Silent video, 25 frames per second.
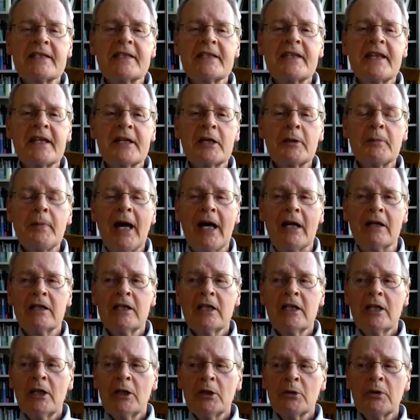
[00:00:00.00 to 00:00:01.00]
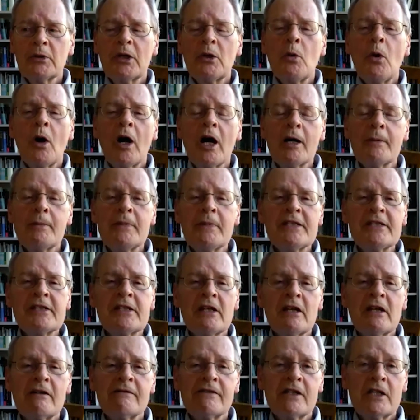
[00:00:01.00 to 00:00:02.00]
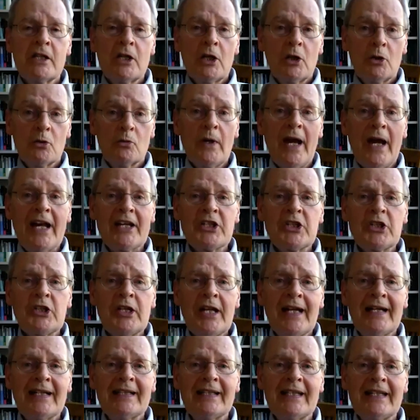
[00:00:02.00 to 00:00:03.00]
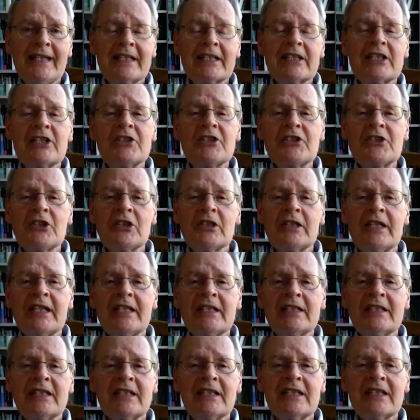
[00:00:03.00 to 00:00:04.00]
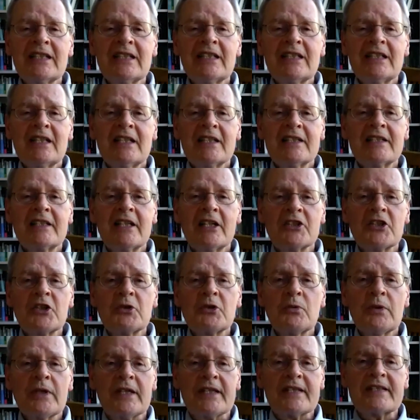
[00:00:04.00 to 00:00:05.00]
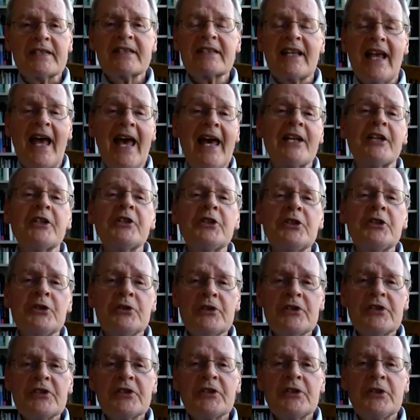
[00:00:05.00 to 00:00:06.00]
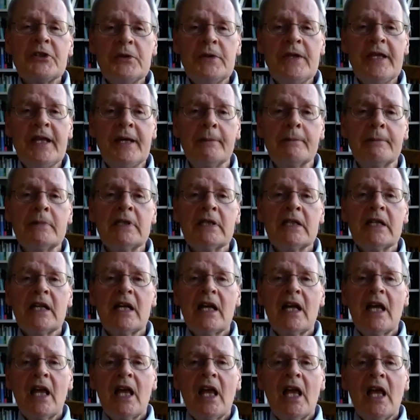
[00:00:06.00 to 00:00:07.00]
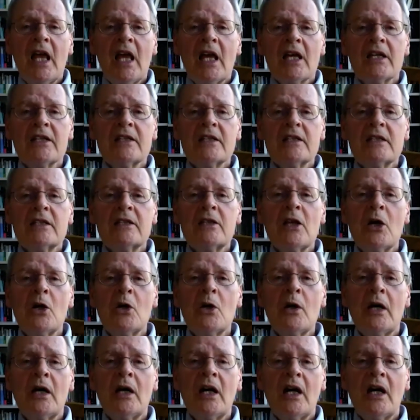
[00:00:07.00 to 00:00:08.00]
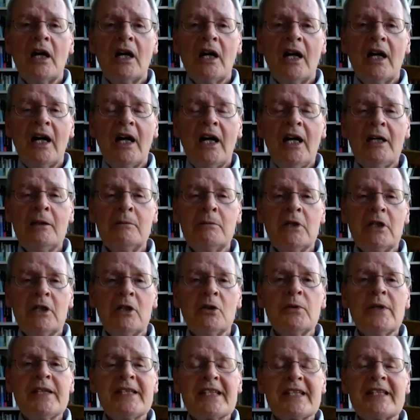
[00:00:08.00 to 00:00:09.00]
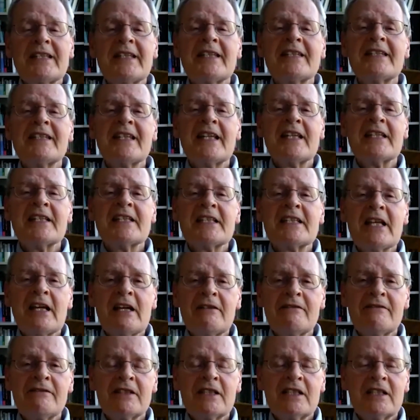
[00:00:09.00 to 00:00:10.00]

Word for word: to think about requirements of rationality concerning such risks, attitudes to them. So, um, a risk in the sense of